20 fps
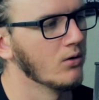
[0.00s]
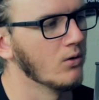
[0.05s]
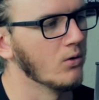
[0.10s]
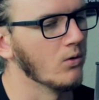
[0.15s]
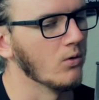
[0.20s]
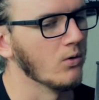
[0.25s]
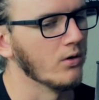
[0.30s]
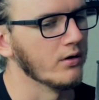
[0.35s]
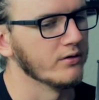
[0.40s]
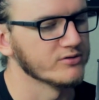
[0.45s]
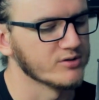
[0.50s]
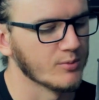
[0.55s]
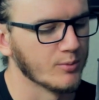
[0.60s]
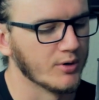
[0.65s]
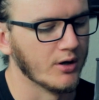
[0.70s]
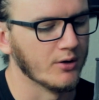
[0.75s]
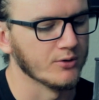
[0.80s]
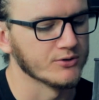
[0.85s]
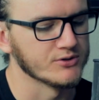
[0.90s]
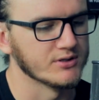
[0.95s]
or if
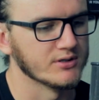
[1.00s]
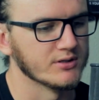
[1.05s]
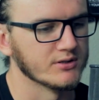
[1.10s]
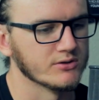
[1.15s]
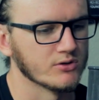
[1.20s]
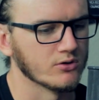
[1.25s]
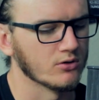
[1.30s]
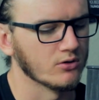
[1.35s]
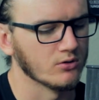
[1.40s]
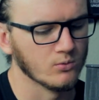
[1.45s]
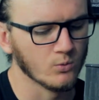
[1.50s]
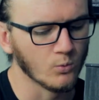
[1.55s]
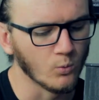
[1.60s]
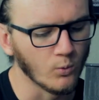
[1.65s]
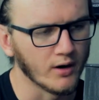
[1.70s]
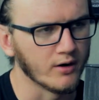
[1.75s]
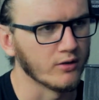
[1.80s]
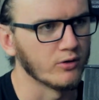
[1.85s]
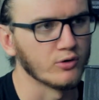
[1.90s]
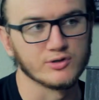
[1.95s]
someone else is, or
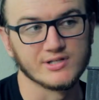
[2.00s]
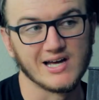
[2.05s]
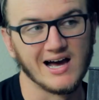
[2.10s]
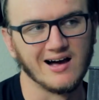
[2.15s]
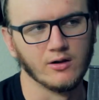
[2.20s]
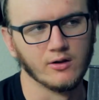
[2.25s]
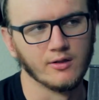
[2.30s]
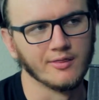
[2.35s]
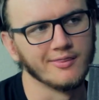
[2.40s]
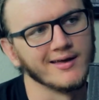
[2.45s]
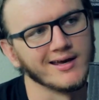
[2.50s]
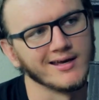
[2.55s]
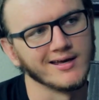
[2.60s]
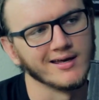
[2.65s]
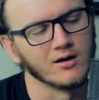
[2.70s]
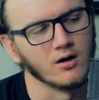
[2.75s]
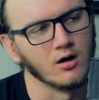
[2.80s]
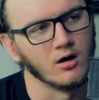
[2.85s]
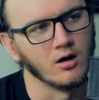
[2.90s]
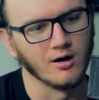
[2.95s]
what other talent they
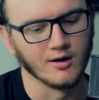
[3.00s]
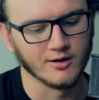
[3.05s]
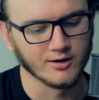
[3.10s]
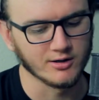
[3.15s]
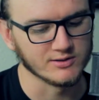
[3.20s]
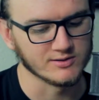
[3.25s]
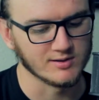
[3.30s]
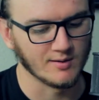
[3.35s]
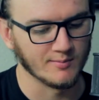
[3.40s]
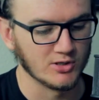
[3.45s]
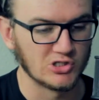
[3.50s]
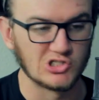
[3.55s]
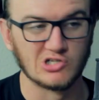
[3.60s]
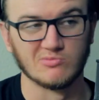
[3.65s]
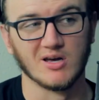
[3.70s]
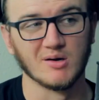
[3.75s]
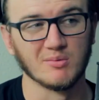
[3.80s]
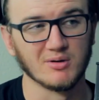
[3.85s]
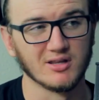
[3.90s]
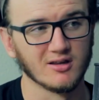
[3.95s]
get on. Because I mean, she
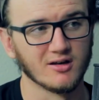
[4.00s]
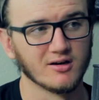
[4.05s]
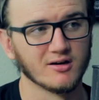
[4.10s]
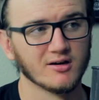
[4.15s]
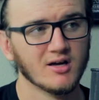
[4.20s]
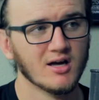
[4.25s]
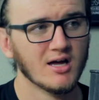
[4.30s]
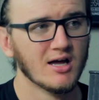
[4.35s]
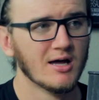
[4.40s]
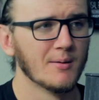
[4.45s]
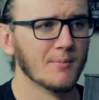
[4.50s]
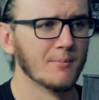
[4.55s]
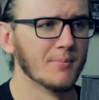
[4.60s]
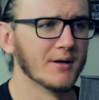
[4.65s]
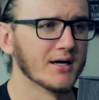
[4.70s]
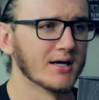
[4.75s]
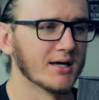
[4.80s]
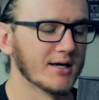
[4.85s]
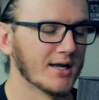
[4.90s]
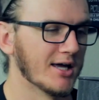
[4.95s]
may be the
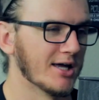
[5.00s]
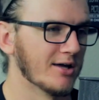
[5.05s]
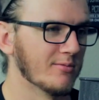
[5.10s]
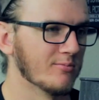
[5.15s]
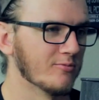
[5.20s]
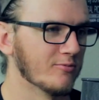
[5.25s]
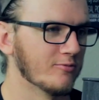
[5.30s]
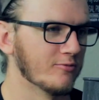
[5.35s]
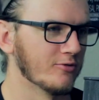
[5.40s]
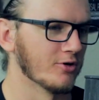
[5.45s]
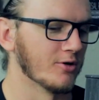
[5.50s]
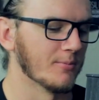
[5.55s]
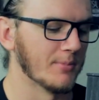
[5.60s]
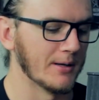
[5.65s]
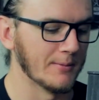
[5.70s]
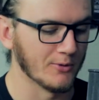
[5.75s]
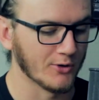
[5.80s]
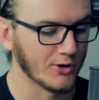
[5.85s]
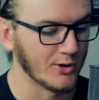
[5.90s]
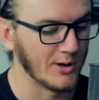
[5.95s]
big name for
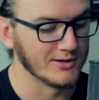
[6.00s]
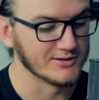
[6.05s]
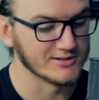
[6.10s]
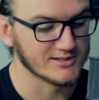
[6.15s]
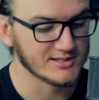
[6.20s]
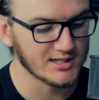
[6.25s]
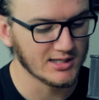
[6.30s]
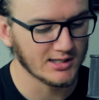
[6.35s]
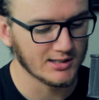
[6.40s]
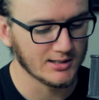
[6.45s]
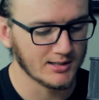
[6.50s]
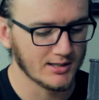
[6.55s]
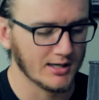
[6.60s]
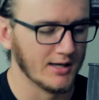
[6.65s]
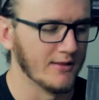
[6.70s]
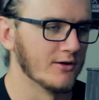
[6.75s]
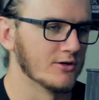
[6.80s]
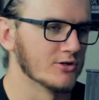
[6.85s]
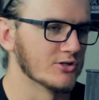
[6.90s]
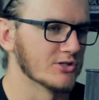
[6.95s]
people to go out and see it,
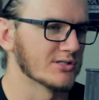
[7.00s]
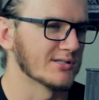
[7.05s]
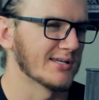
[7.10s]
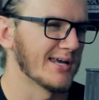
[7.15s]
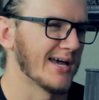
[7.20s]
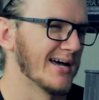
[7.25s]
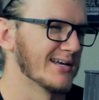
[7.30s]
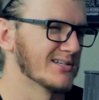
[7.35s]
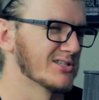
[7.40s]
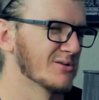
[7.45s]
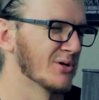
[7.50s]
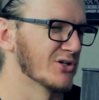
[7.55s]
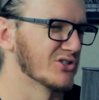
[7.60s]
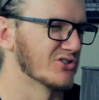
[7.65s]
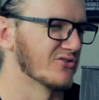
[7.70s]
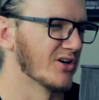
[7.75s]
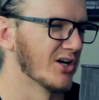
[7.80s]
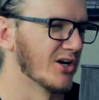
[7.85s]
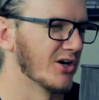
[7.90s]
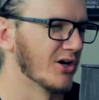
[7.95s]
and then just cast a
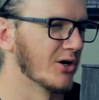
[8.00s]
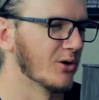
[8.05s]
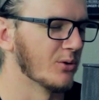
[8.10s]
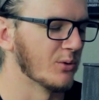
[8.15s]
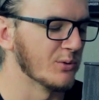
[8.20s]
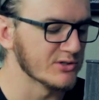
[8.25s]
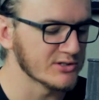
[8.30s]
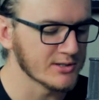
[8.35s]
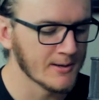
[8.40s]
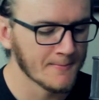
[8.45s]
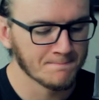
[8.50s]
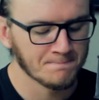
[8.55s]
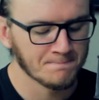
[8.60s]
bunch of unknowns.